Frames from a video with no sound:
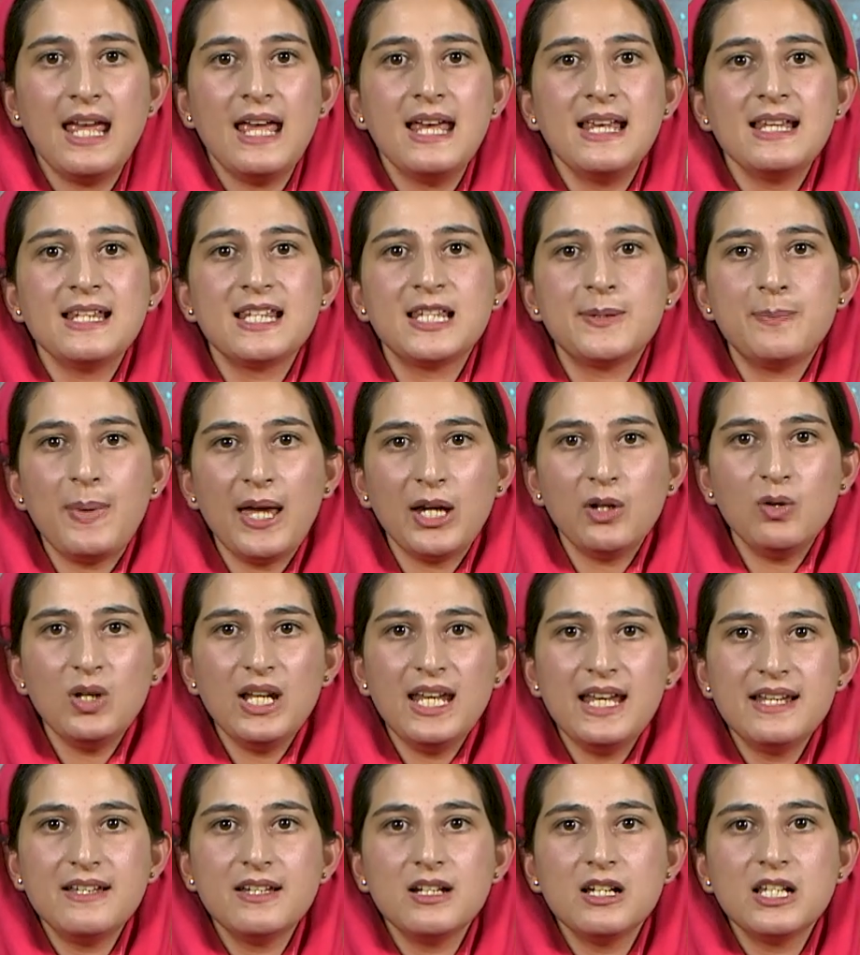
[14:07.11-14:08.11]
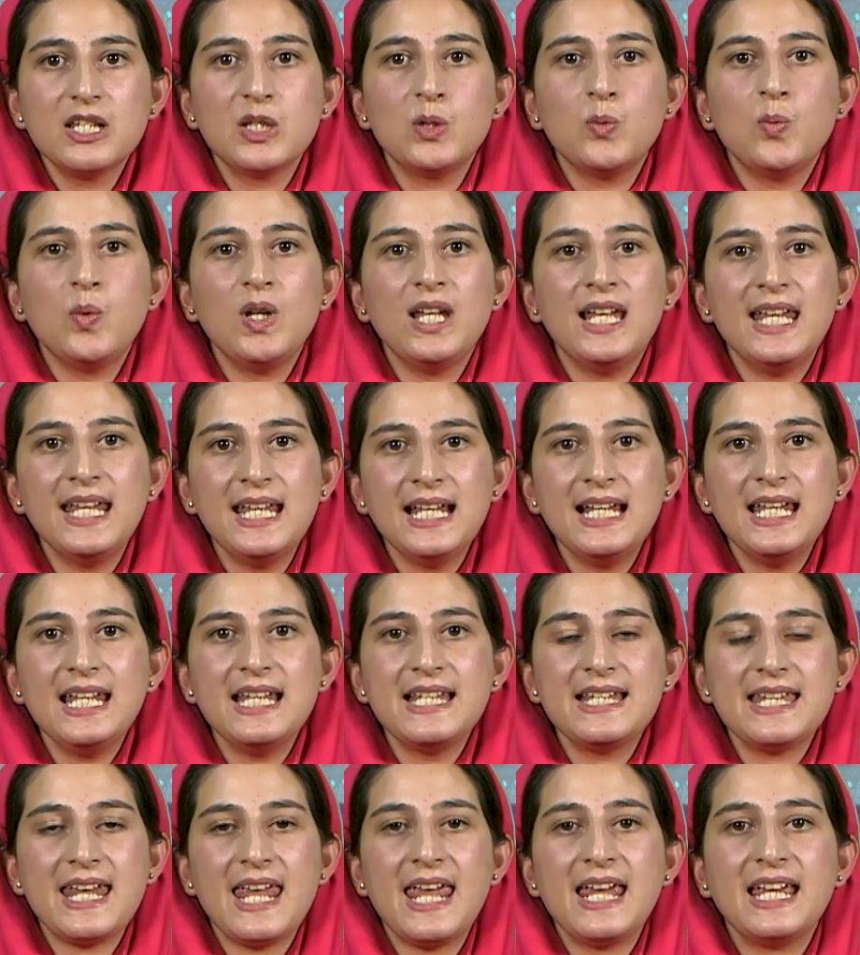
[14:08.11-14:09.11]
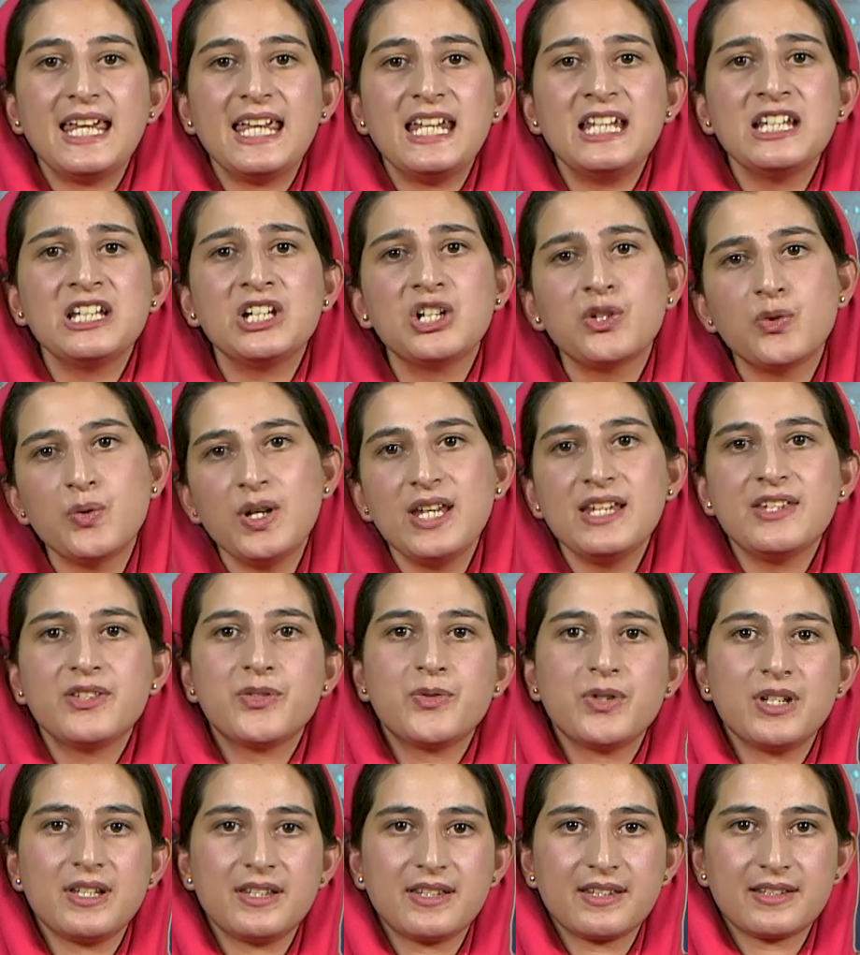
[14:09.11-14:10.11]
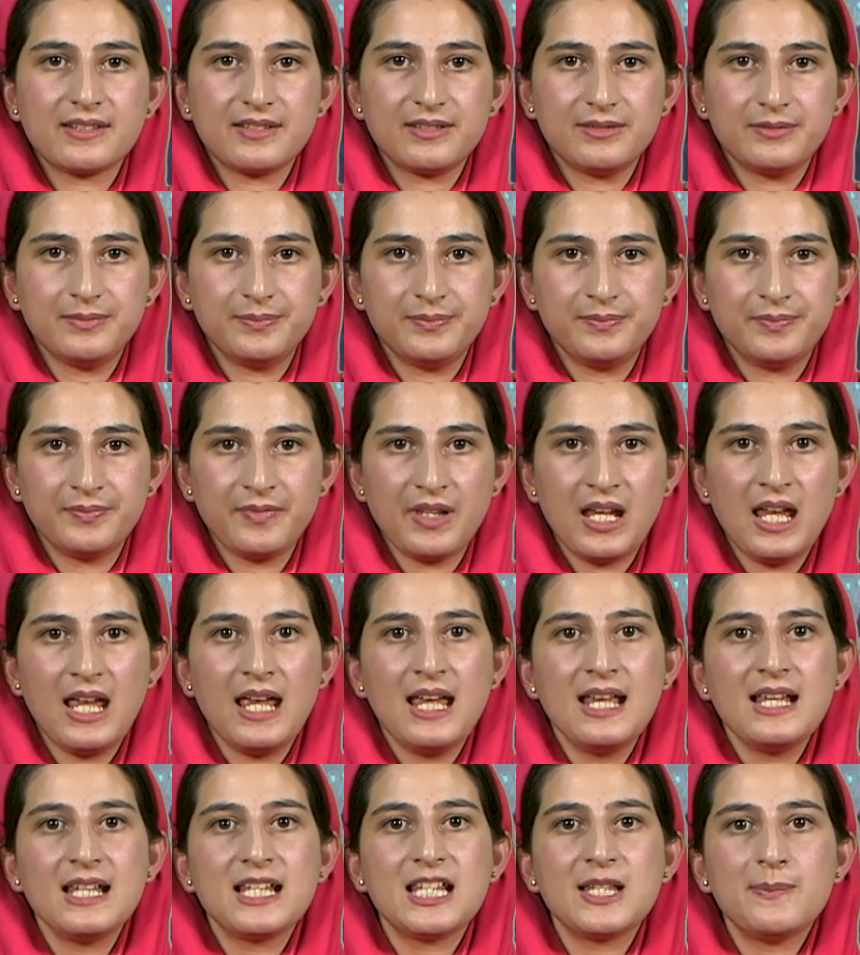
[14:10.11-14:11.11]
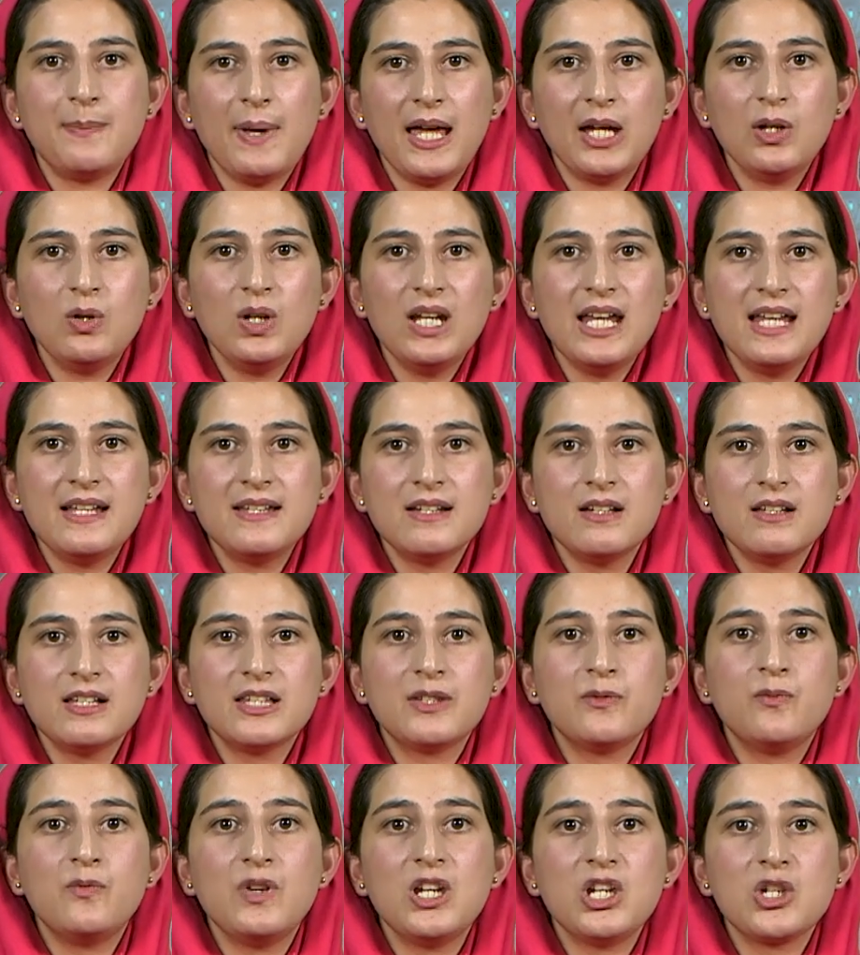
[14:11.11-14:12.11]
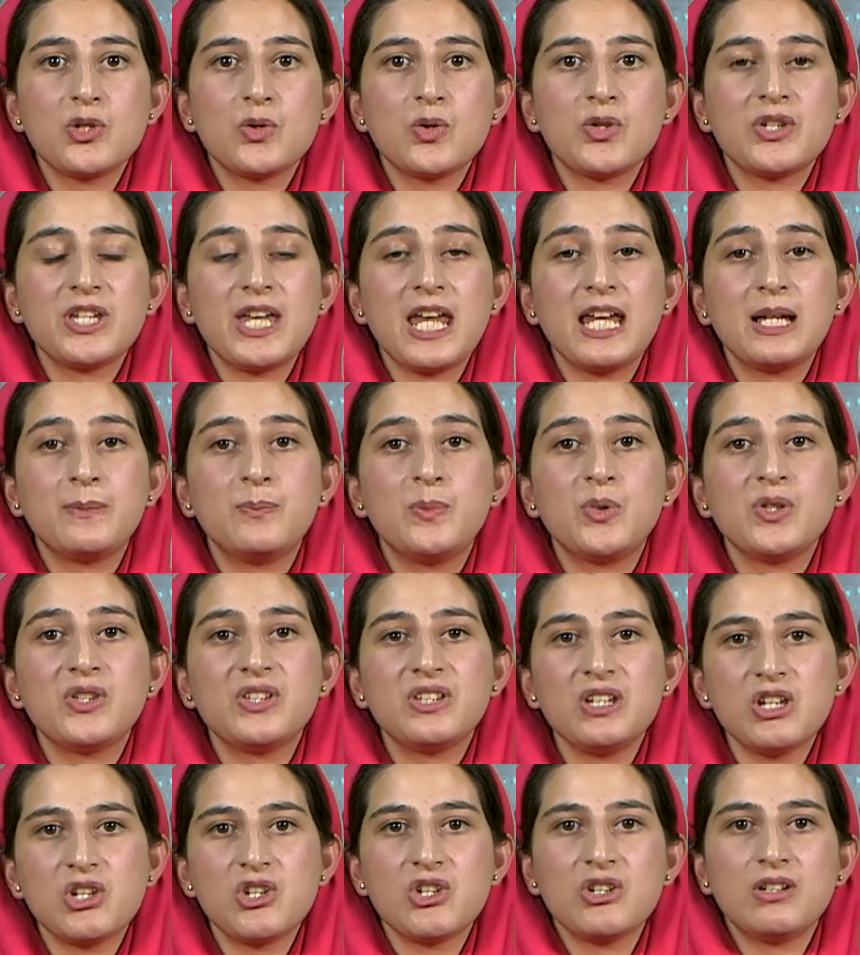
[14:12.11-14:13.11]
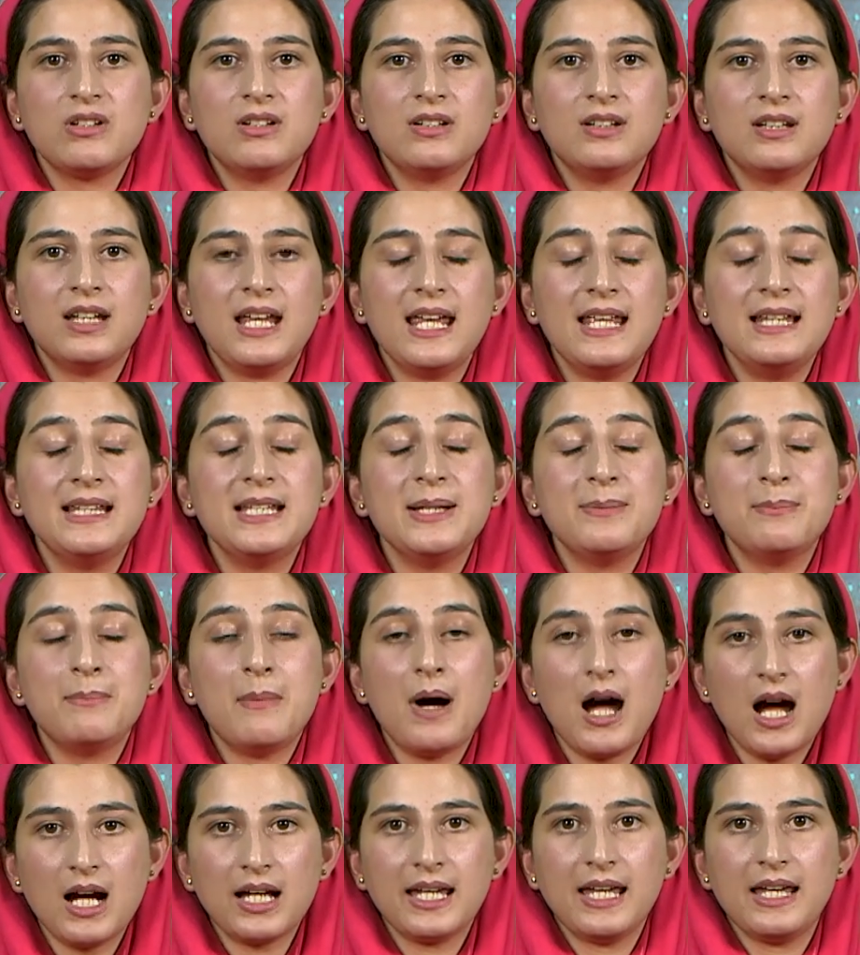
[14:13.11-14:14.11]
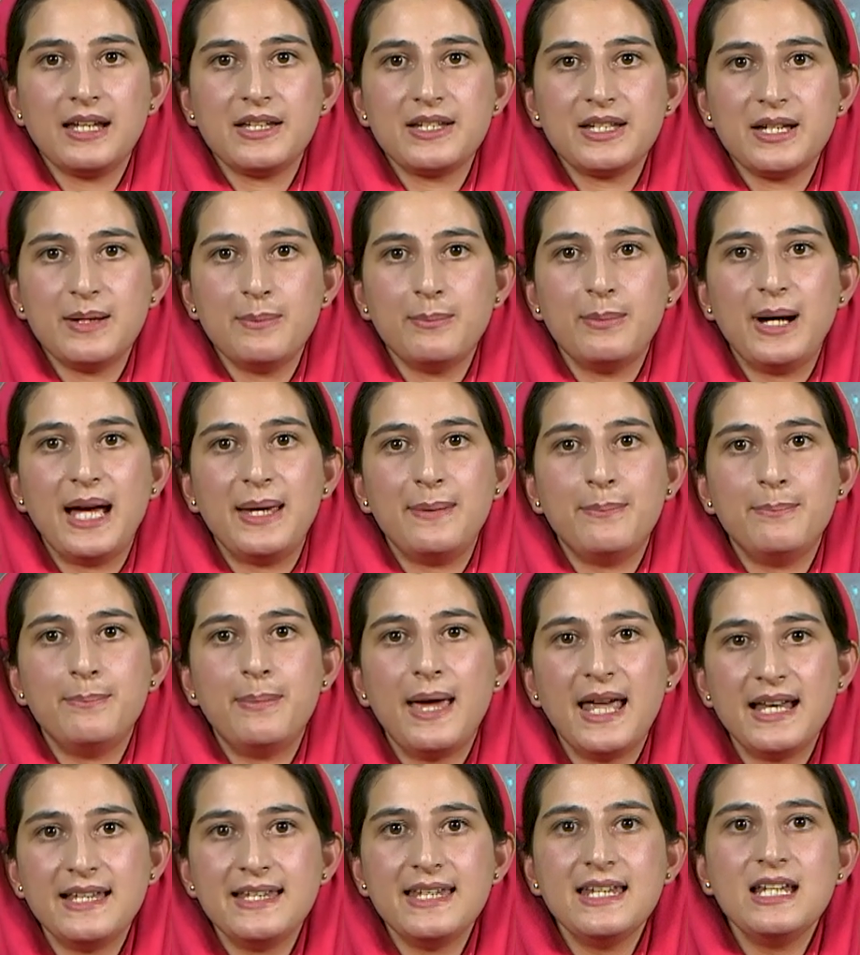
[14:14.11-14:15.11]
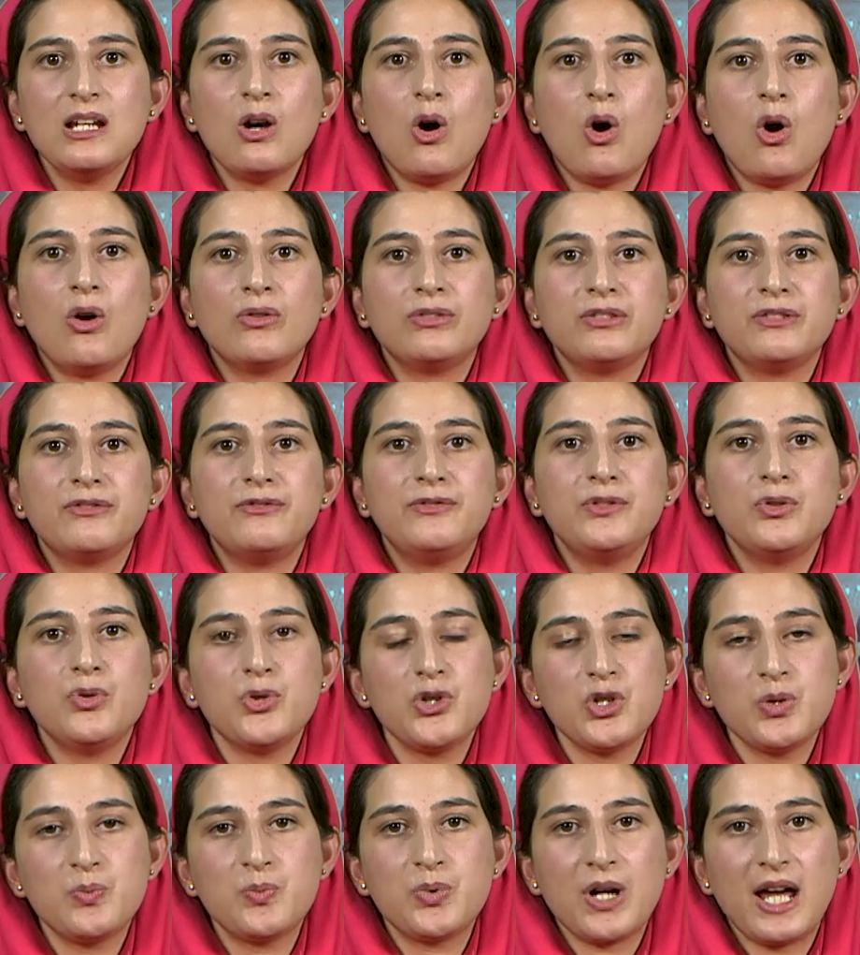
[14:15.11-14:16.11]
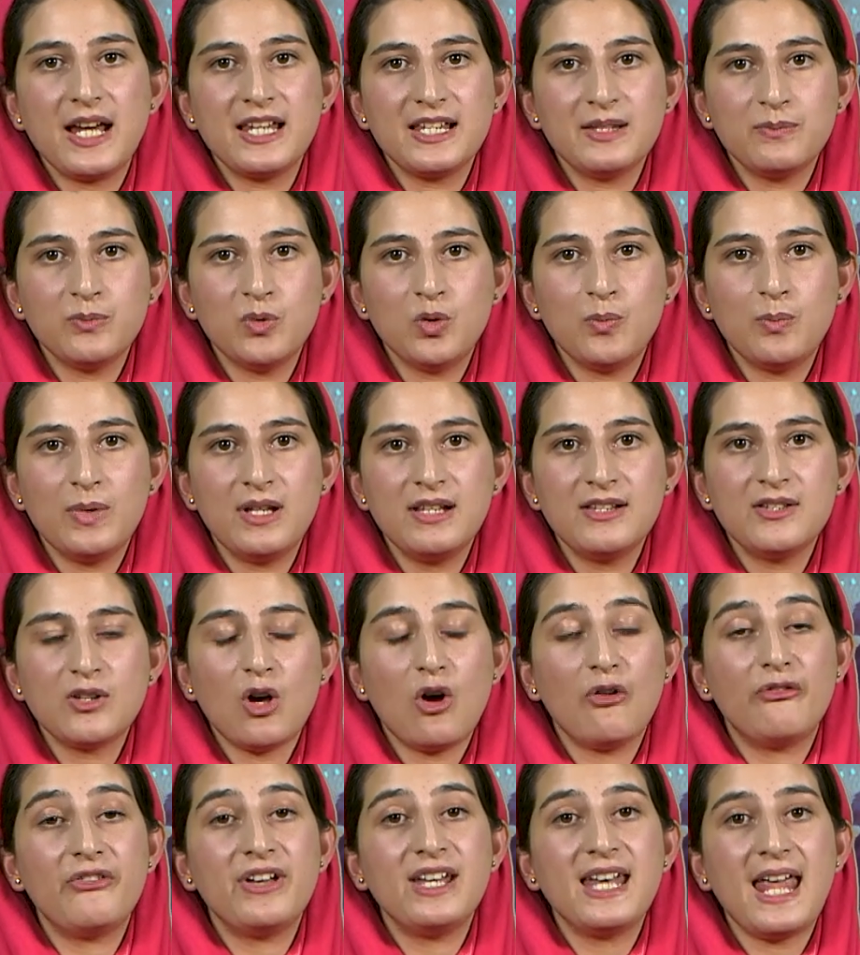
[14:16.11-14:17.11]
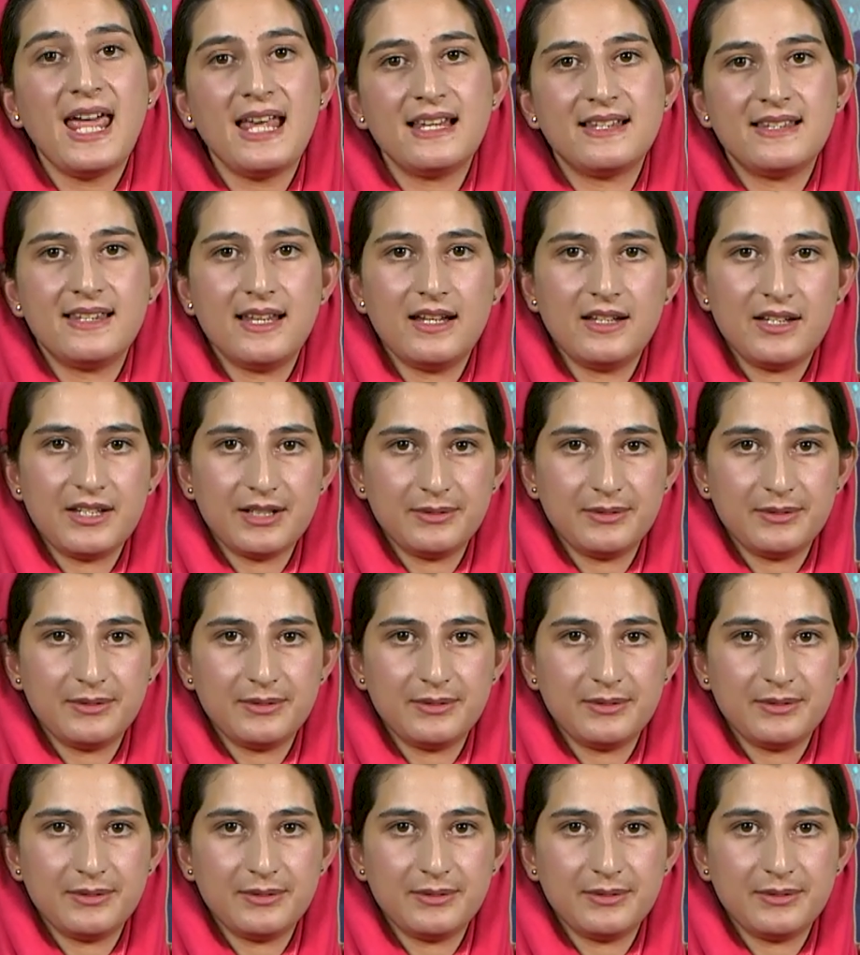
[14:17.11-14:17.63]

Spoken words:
Speculators willingly take increased risks. Speculators wish to take position in the market by betting on the future price movements of an asset.